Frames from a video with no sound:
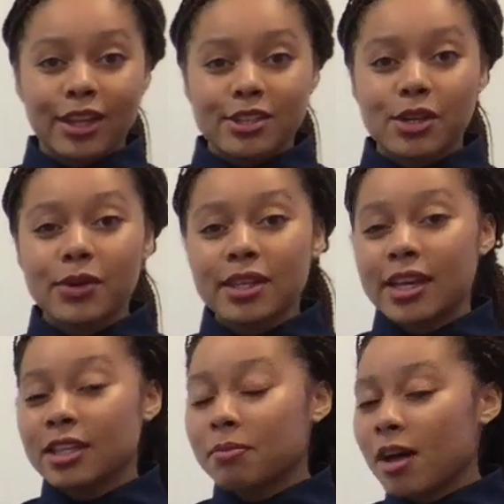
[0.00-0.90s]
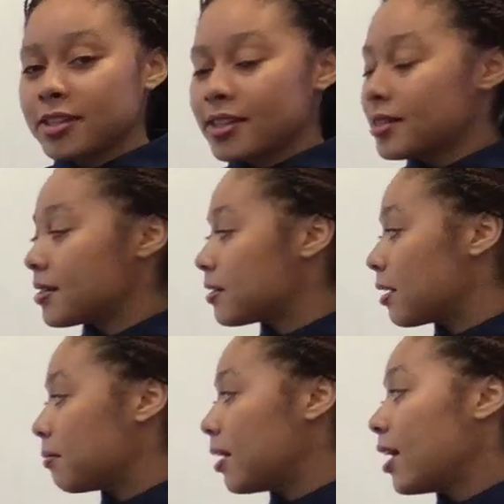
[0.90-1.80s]
So in the blockchain
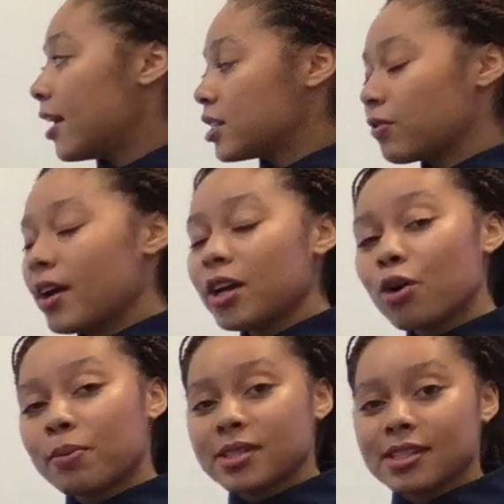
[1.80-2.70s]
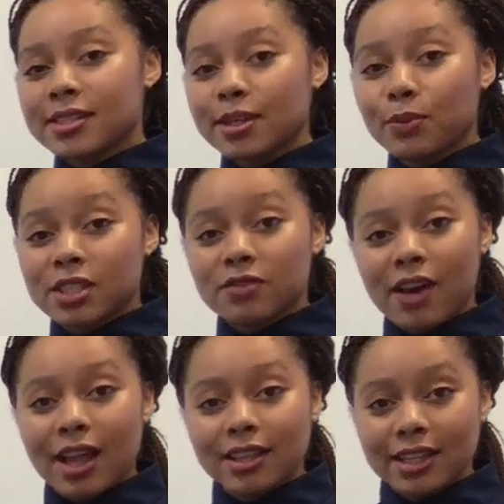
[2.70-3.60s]
system, it's very open to see what's
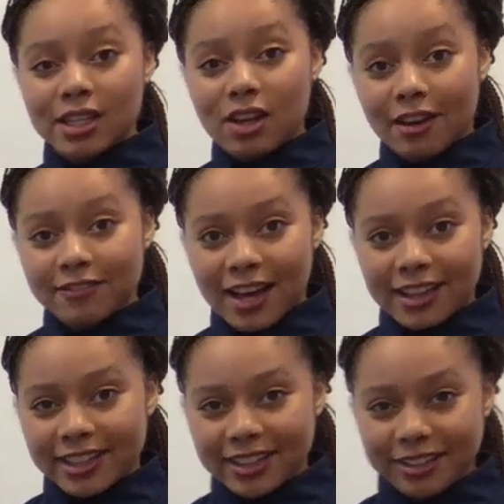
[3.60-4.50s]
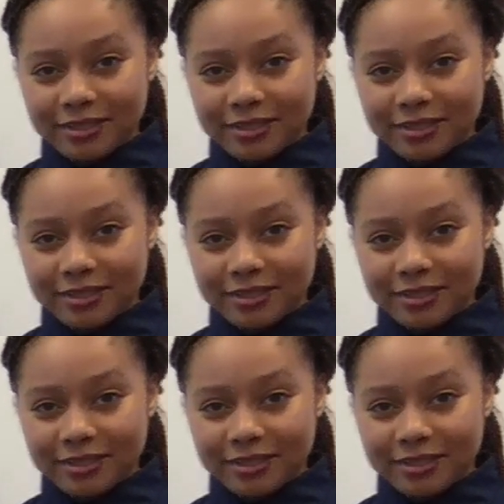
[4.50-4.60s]
valid and not valid.